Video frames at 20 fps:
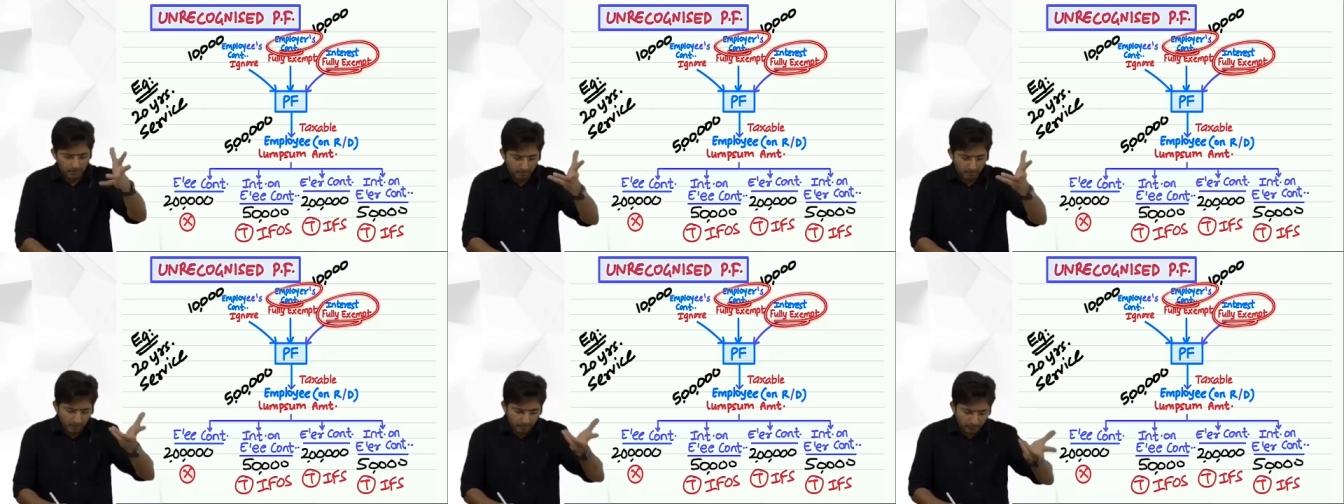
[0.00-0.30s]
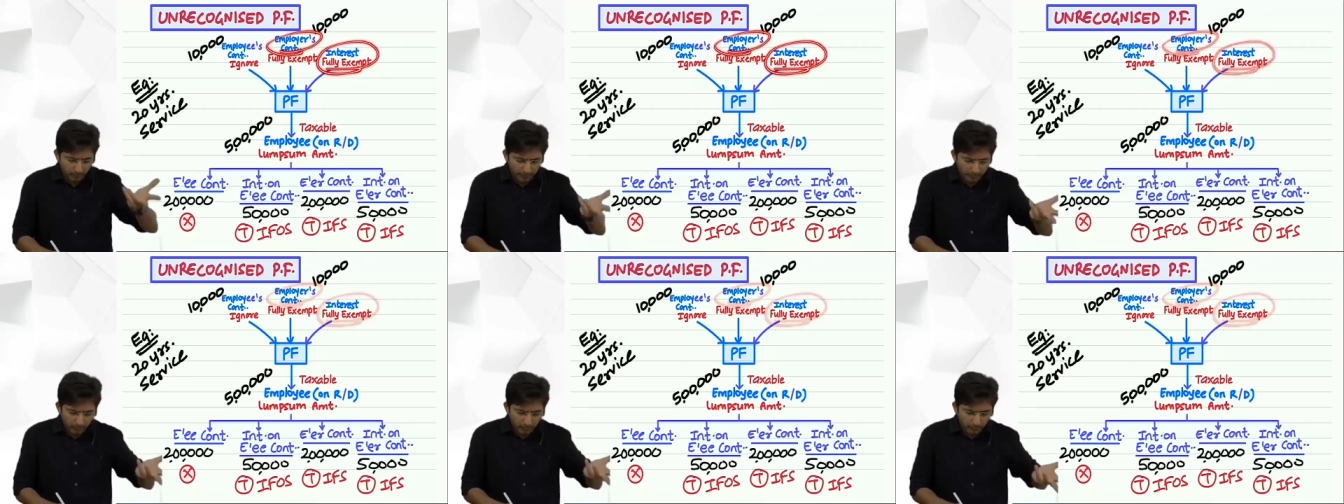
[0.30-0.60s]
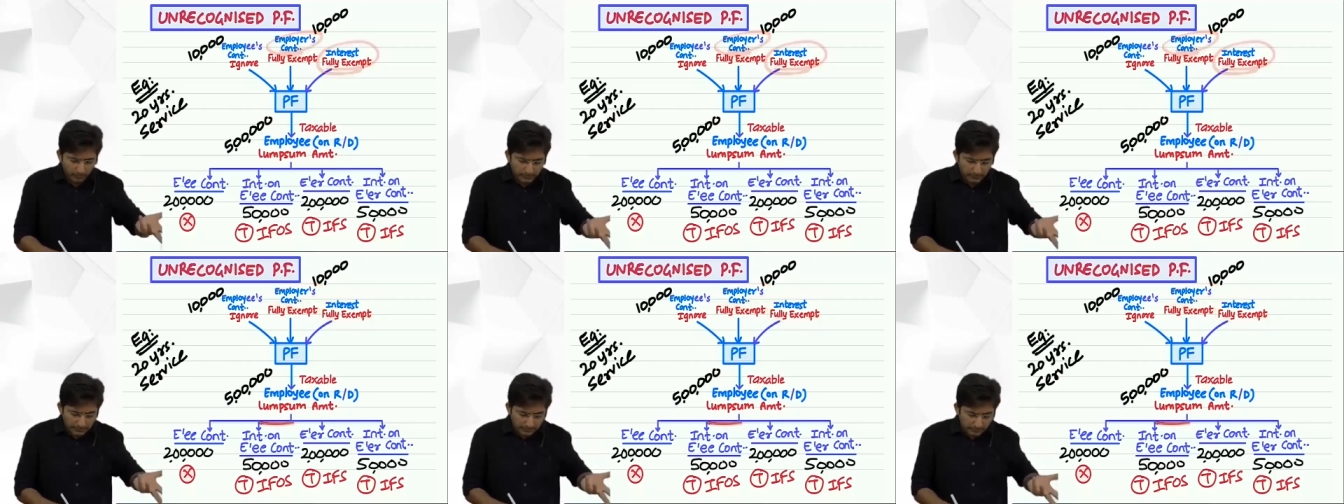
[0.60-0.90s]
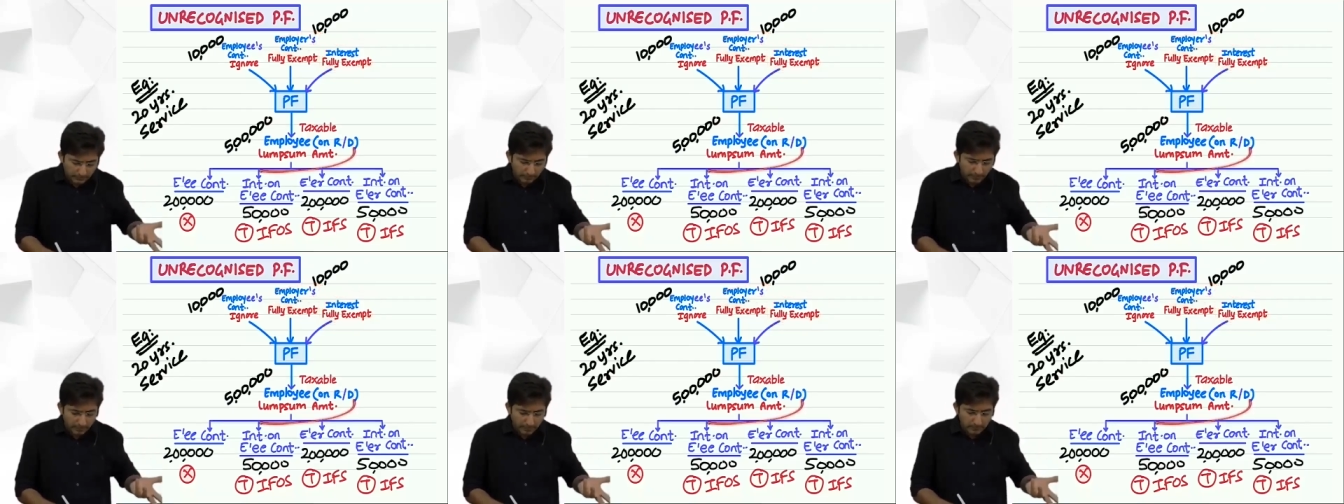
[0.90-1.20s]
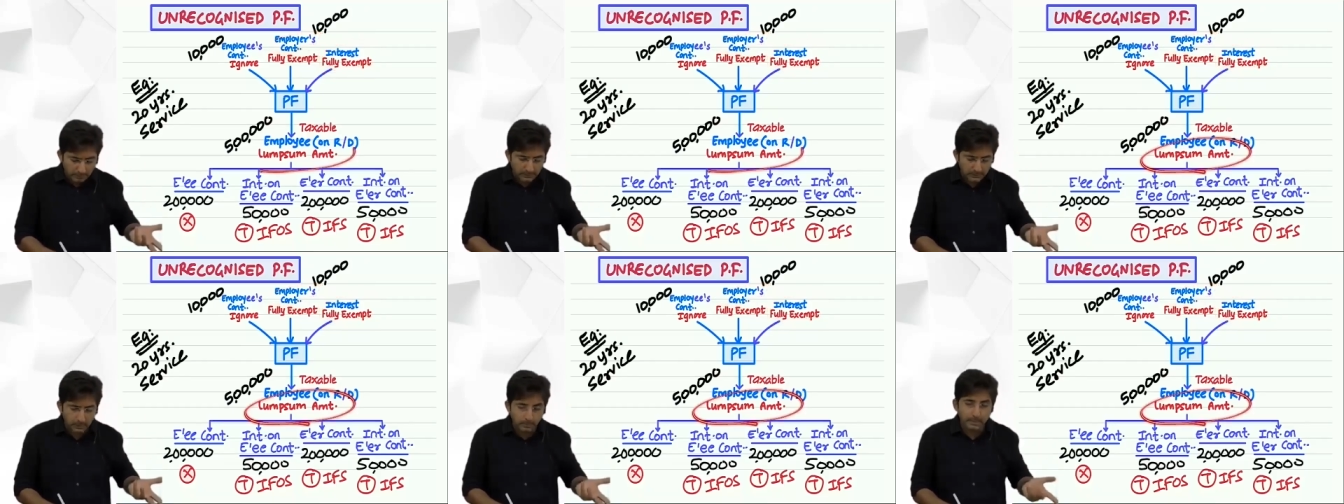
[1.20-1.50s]
But when you receive
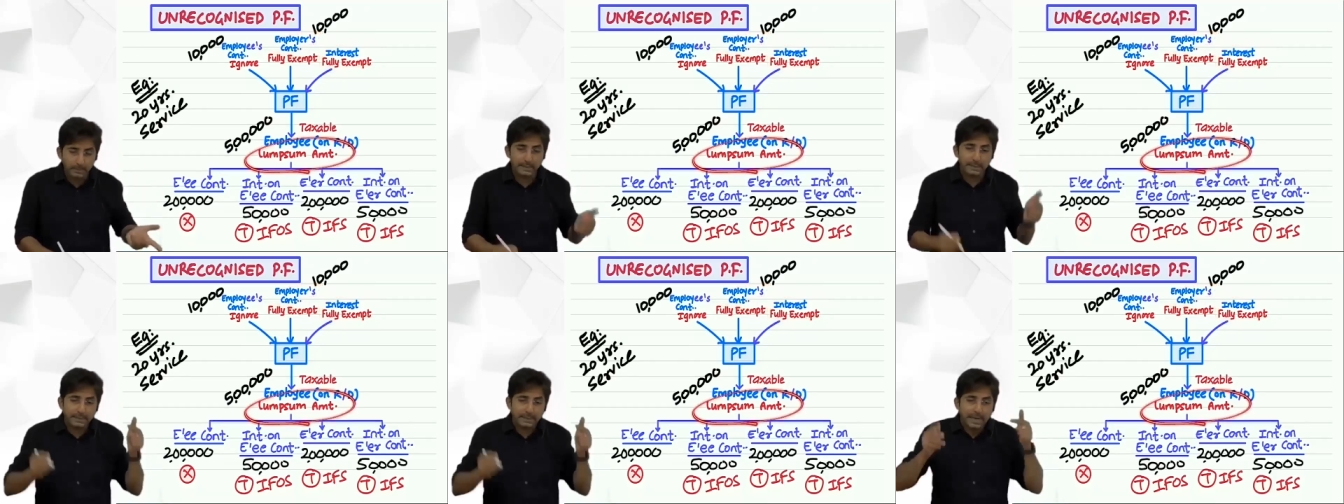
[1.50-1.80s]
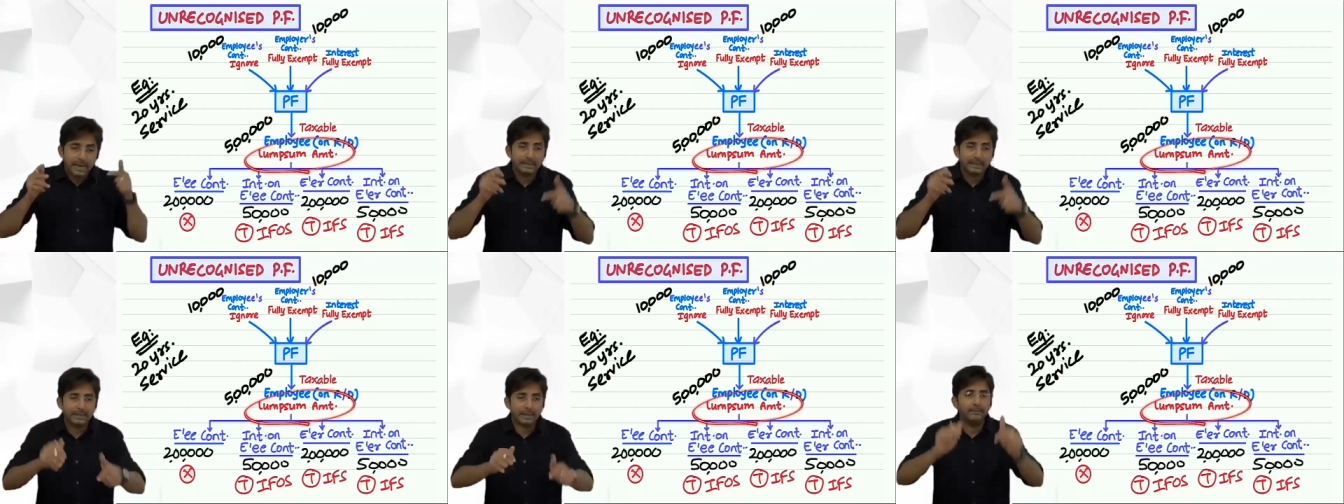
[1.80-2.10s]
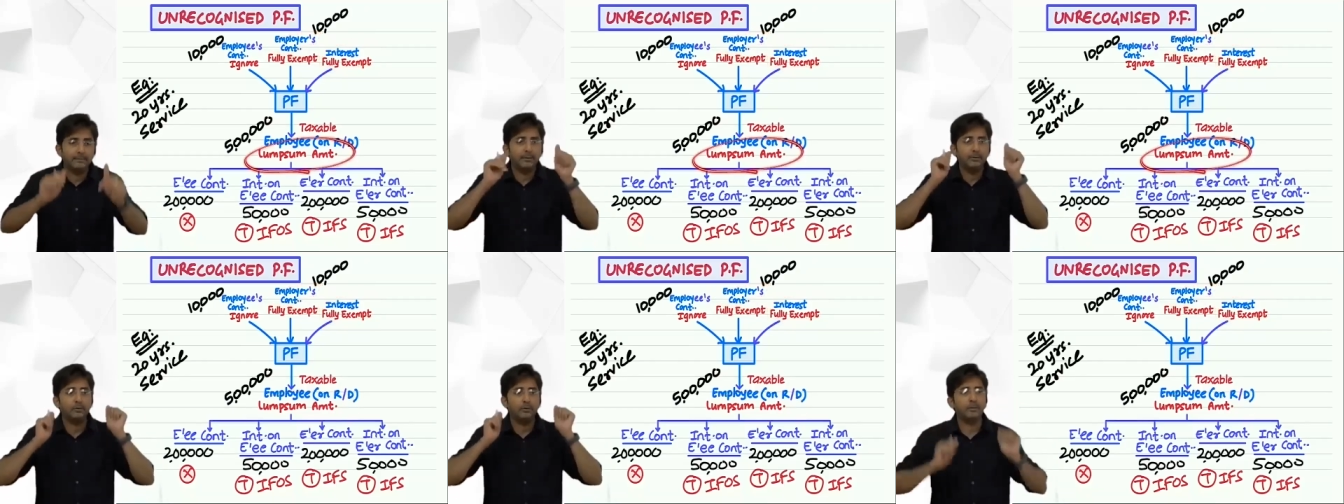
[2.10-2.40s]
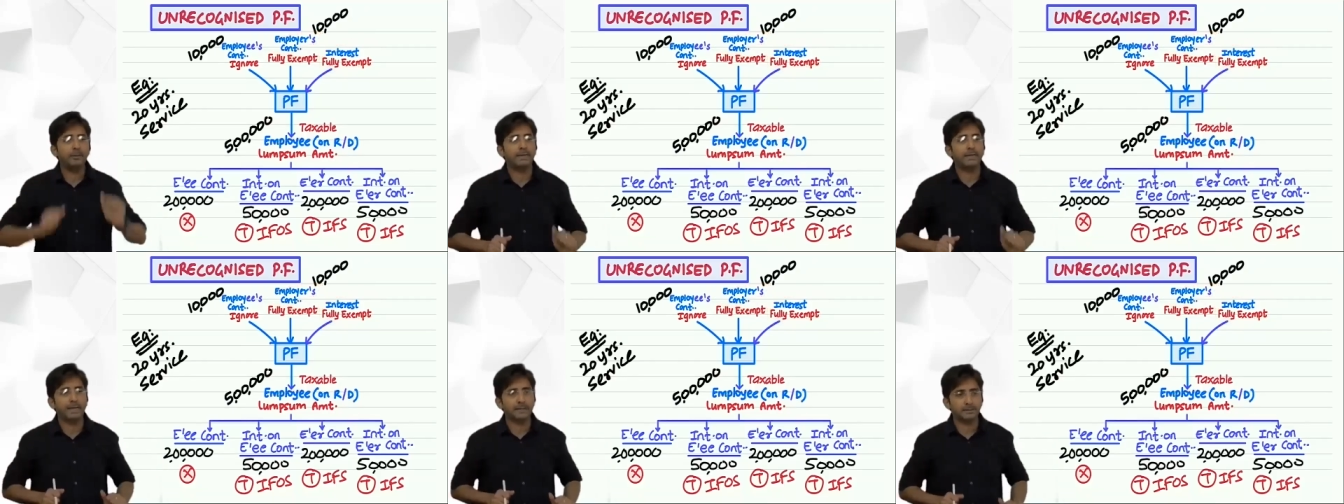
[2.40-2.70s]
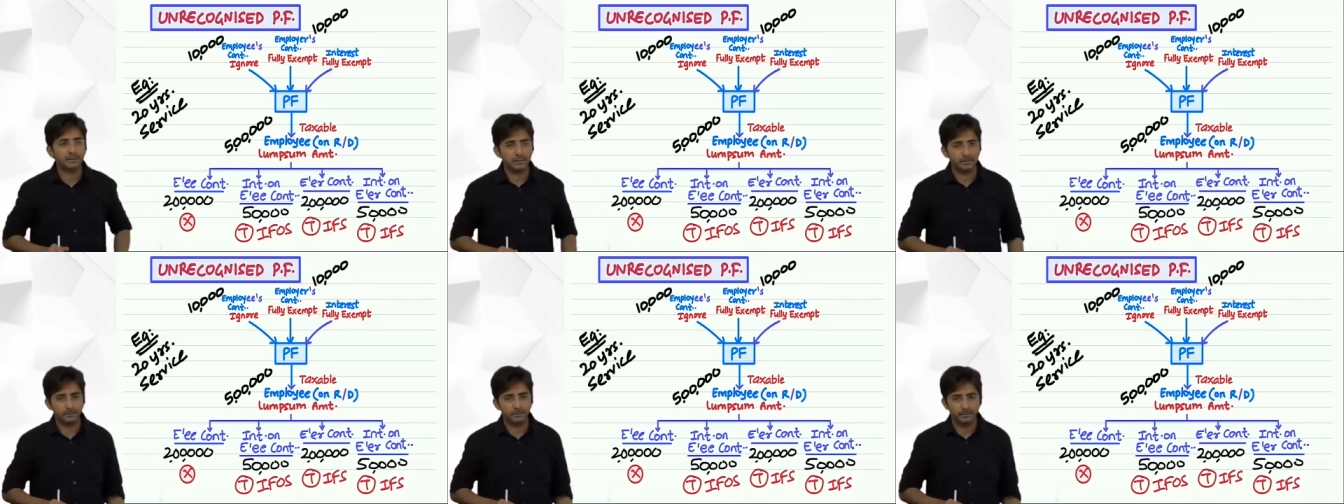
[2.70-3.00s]
lump sum, at that time it will be
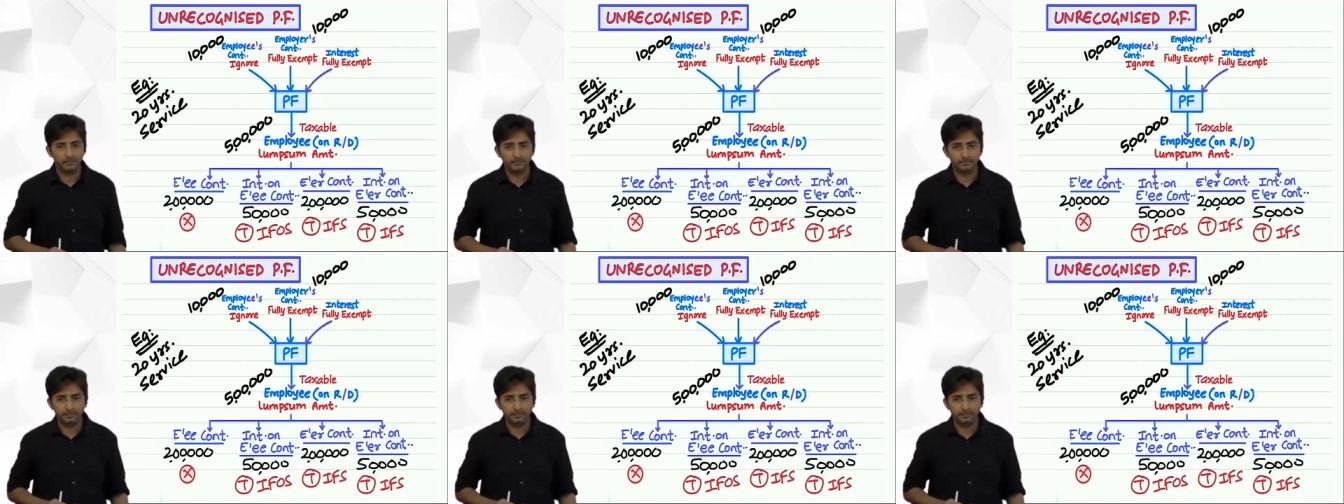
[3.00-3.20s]
taxable.